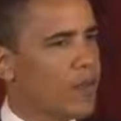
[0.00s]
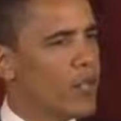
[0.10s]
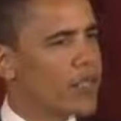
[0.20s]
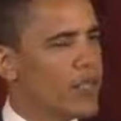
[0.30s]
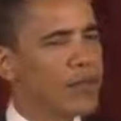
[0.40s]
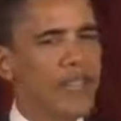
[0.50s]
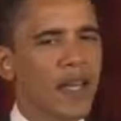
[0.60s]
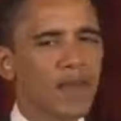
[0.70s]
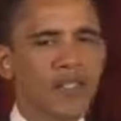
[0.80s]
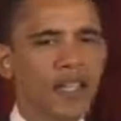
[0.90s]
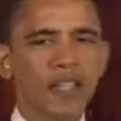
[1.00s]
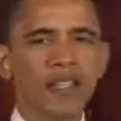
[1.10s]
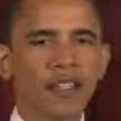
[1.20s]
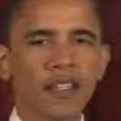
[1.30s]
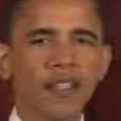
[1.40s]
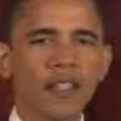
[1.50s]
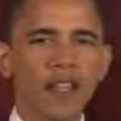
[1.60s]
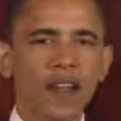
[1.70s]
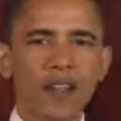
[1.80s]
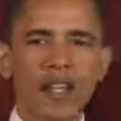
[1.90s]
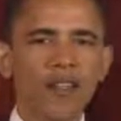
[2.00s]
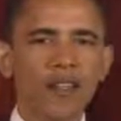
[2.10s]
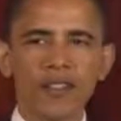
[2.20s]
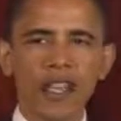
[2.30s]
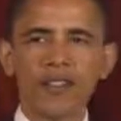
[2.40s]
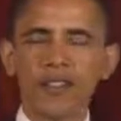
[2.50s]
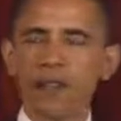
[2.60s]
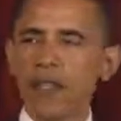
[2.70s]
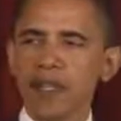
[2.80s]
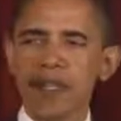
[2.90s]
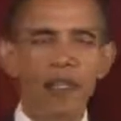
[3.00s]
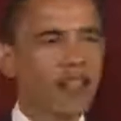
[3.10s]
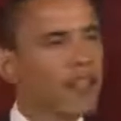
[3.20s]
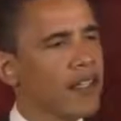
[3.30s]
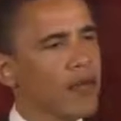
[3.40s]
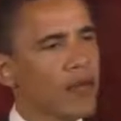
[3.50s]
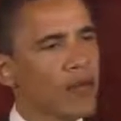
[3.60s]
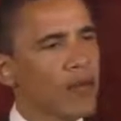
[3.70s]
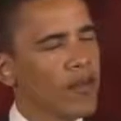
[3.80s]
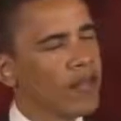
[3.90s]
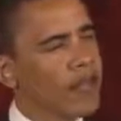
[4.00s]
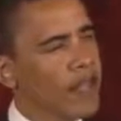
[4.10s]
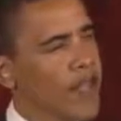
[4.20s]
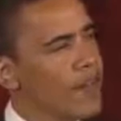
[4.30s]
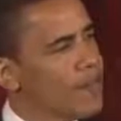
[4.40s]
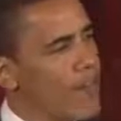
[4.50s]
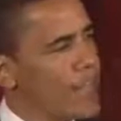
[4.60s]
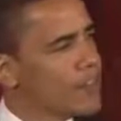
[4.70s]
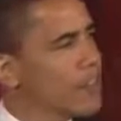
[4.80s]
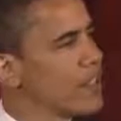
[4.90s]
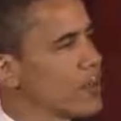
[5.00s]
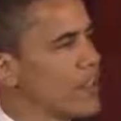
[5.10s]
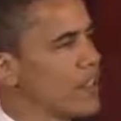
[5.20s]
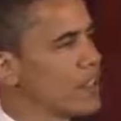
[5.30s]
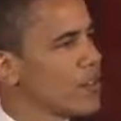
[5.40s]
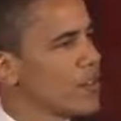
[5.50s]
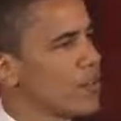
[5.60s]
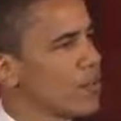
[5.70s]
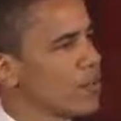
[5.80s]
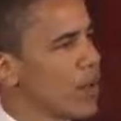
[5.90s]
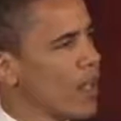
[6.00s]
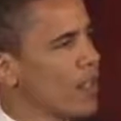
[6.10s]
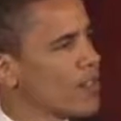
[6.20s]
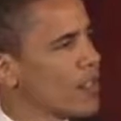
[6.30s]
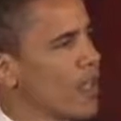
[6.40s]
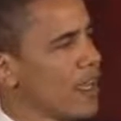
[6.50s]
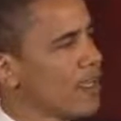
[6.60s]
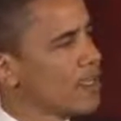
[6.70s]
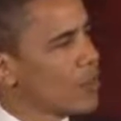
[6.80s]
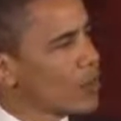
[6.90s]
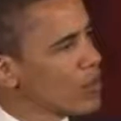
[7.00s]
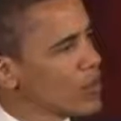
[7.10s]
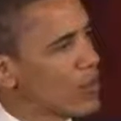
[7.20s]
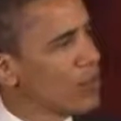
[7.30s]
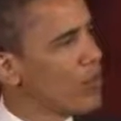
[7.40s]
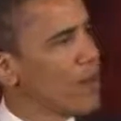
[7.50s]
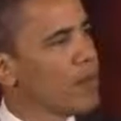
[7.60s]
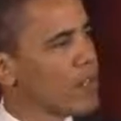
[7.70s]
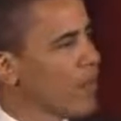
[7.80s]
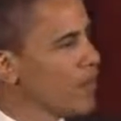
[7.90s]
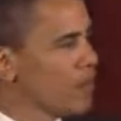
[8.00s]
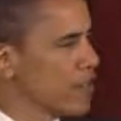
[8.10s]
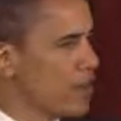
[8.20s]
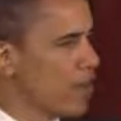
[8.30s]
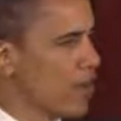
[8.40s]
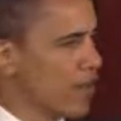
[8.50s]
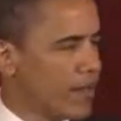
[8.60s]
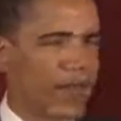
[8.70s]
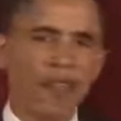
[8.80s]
We sometimes think that our leaders have to have fancy degrees or well-educated or some public office somewhere.